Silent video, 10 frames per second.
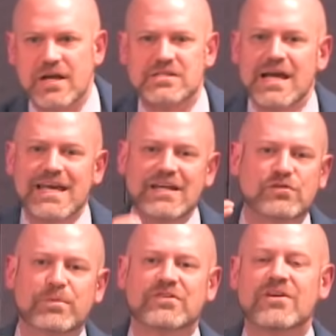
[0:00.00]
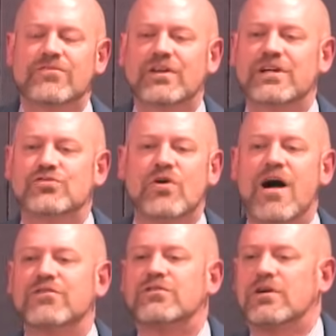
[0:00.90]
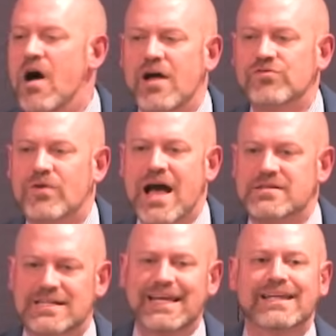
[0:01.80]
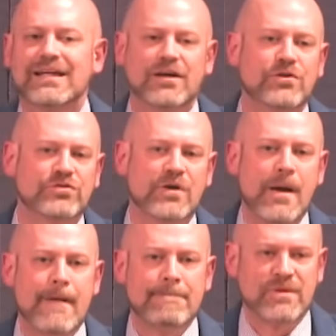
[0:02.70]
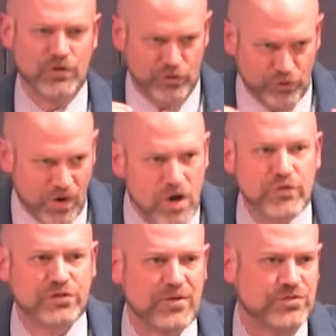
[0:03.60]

things. He specifically draws the contrast. It is gross